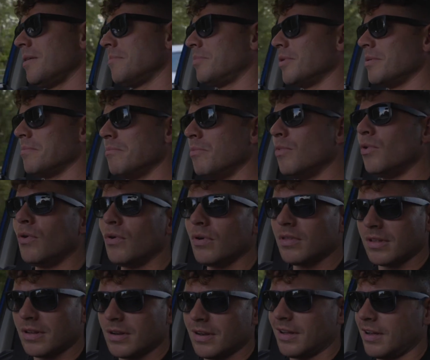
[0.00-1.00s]
but more
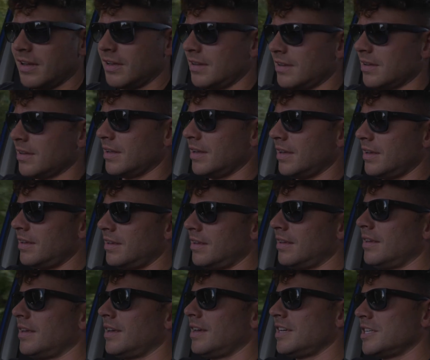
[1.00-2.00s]
than likely
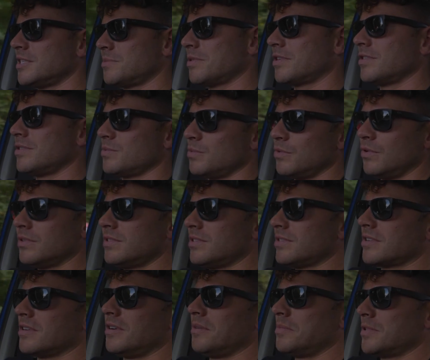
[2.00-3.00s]
it's because
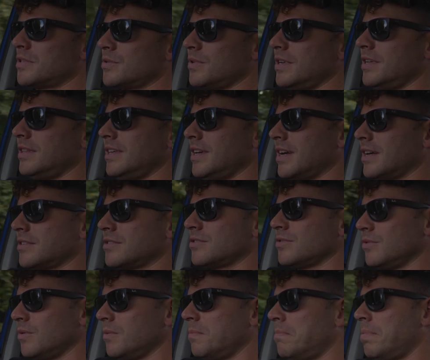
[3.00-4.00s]
water's got between the
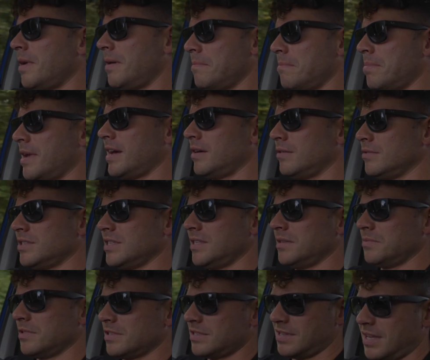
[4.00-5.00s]
actual pump
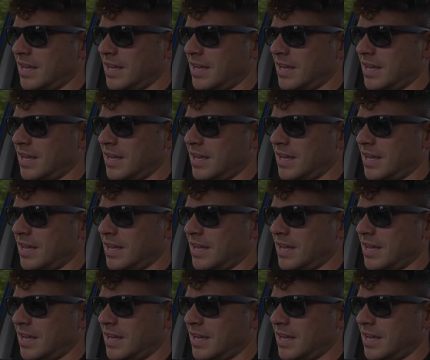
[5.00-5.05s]
housing, which